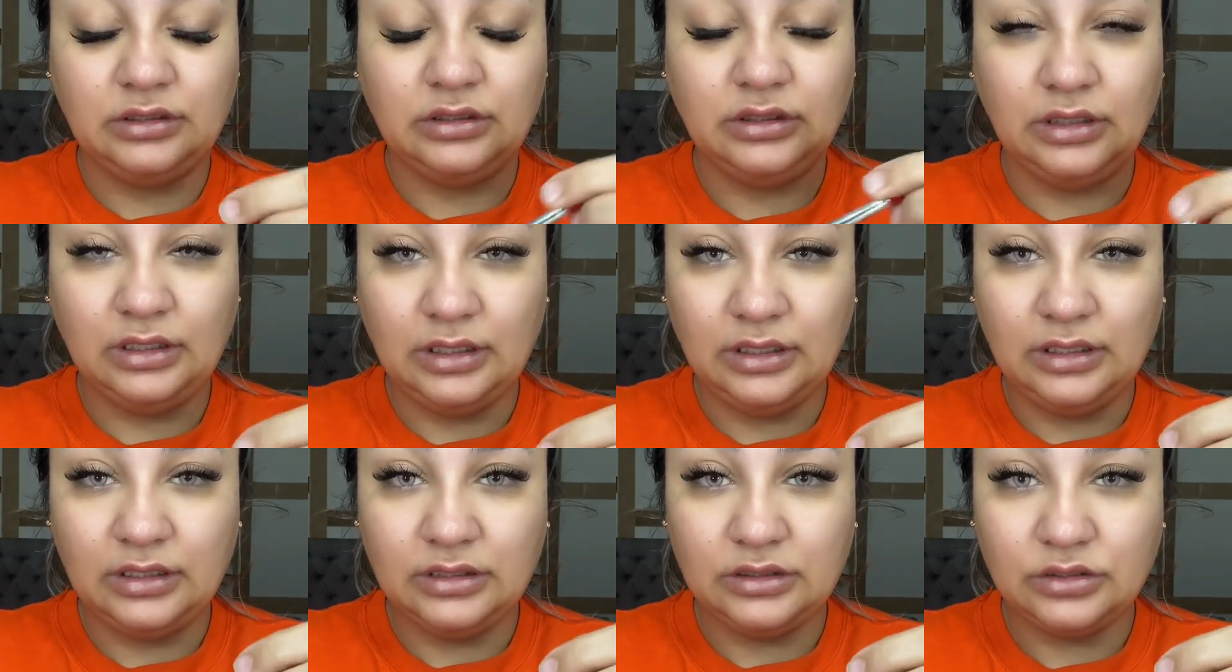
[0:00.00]

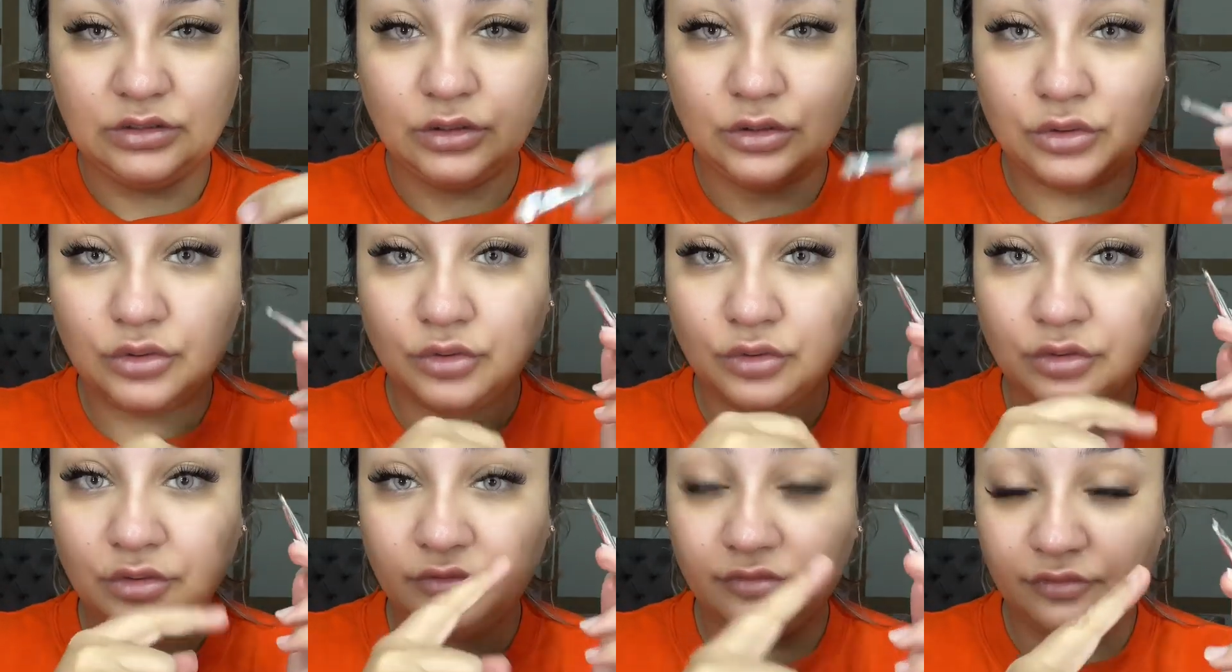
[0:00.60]
is draw
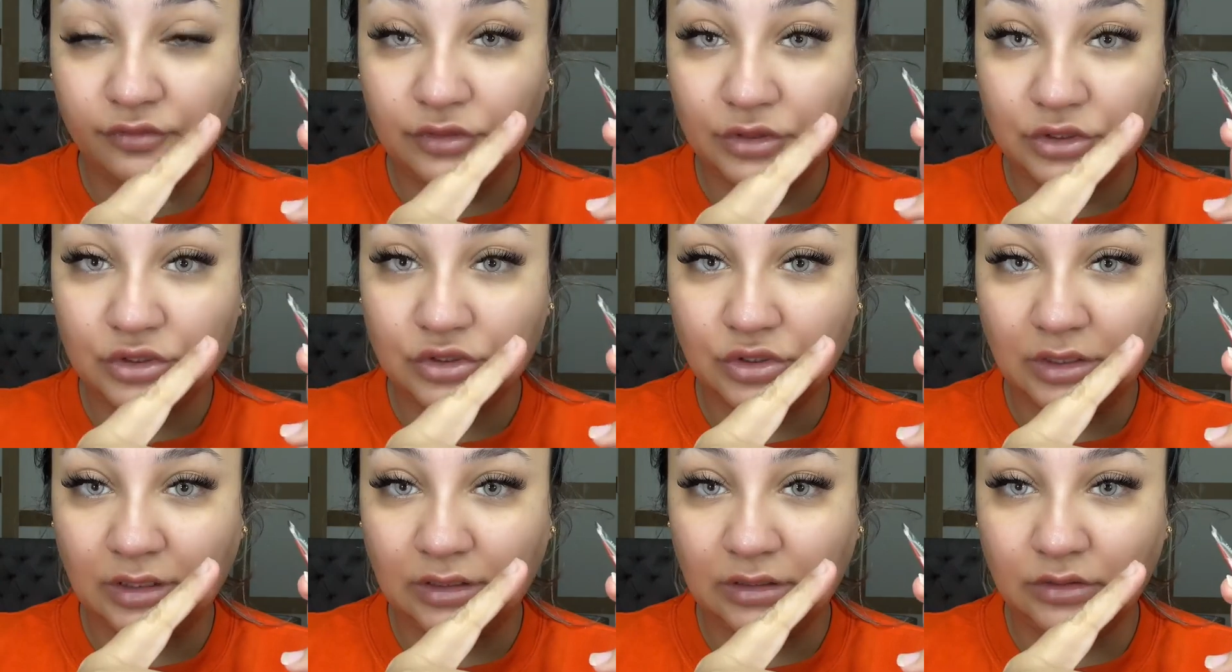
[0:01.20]
the first
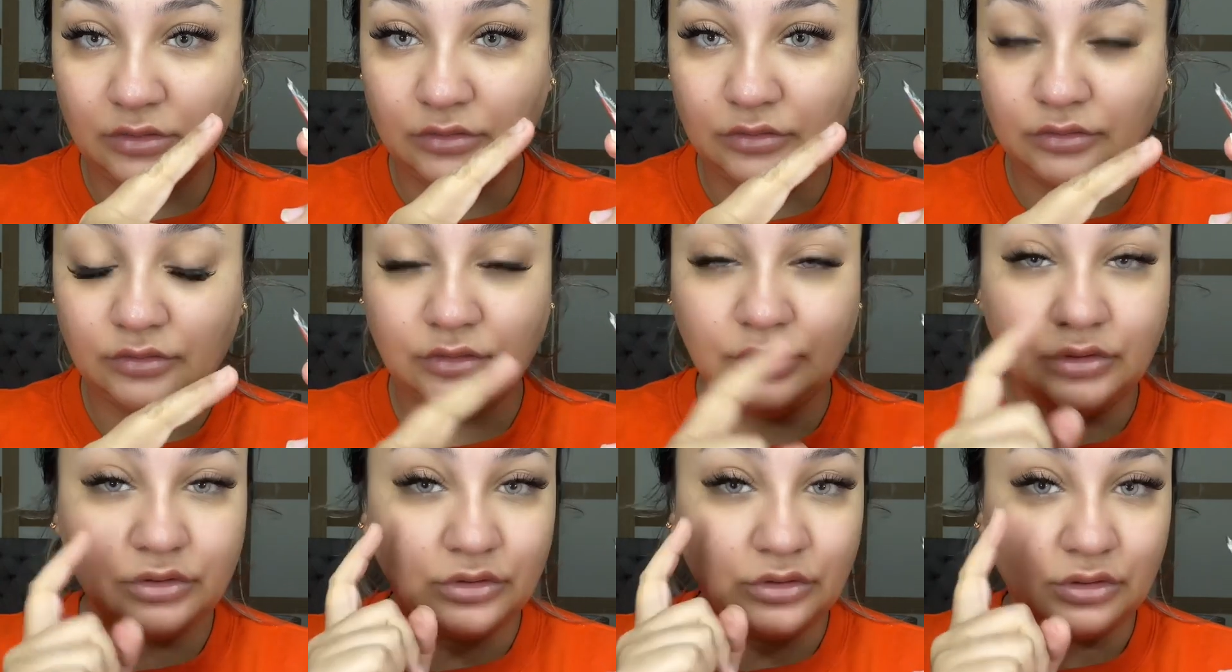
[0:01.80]
triangle.
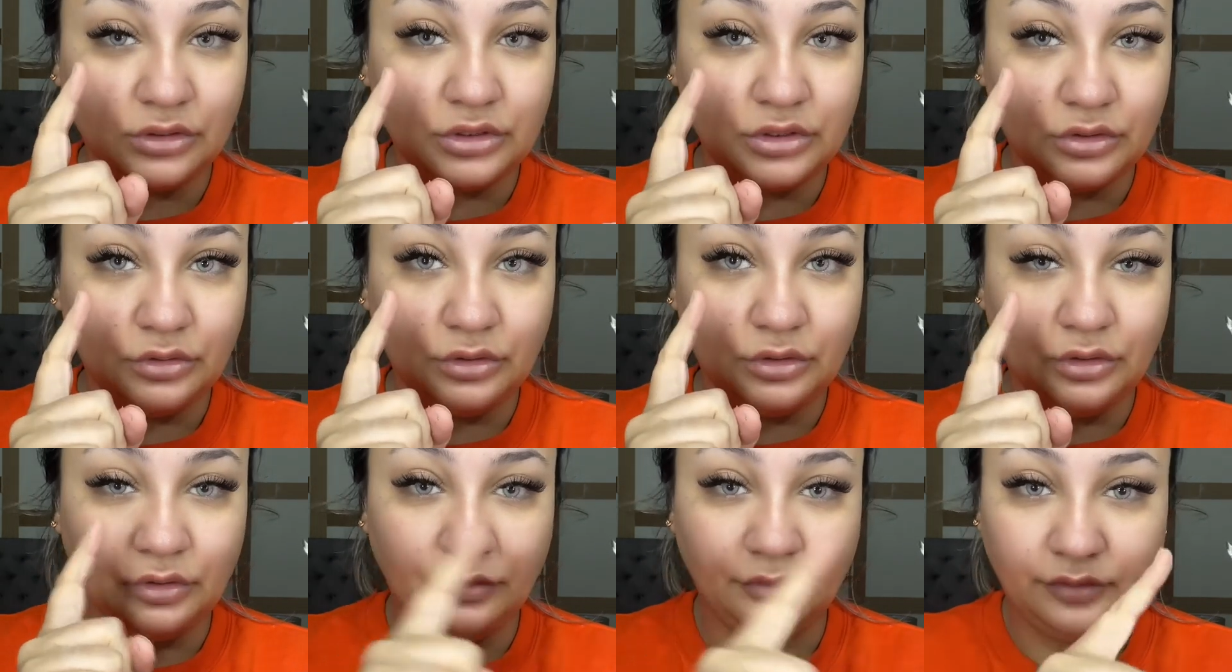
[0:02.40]
So I'll show you
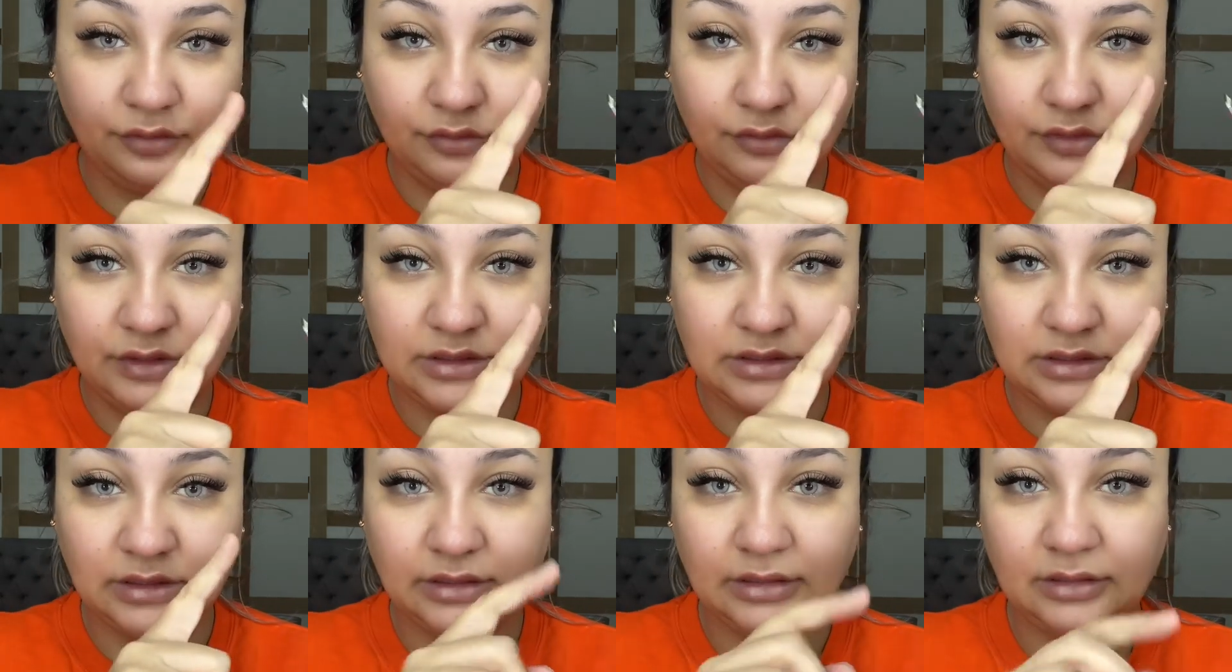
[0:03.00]
on this side.